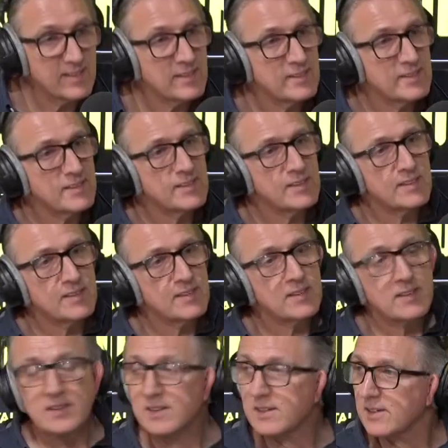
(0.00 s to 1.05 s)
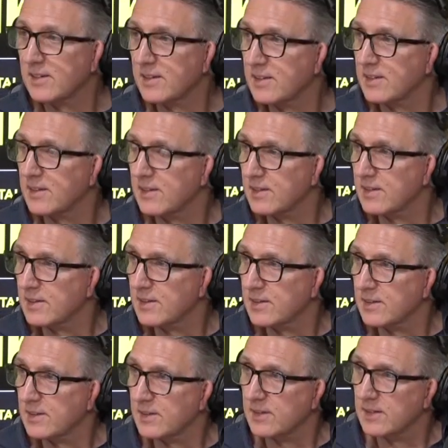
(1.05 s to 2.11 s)

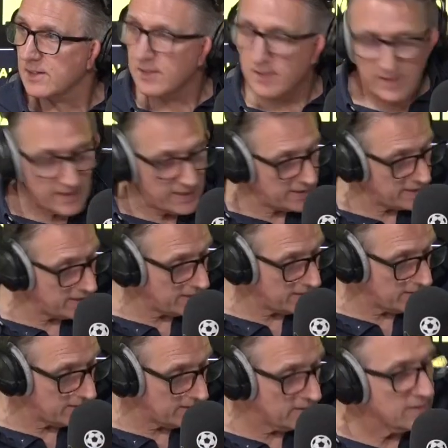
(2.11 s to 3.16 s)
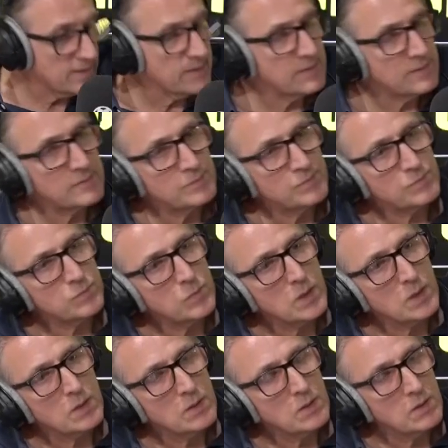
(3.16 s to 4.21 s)

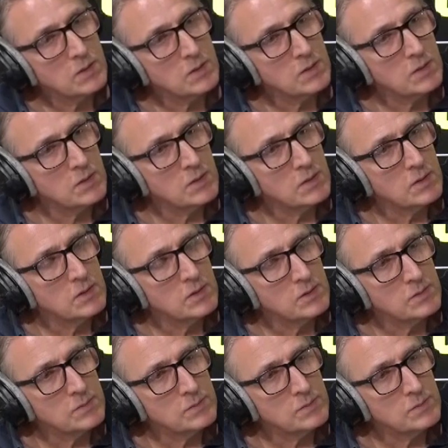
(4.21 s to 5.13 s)
No words are spoken by the person on screen.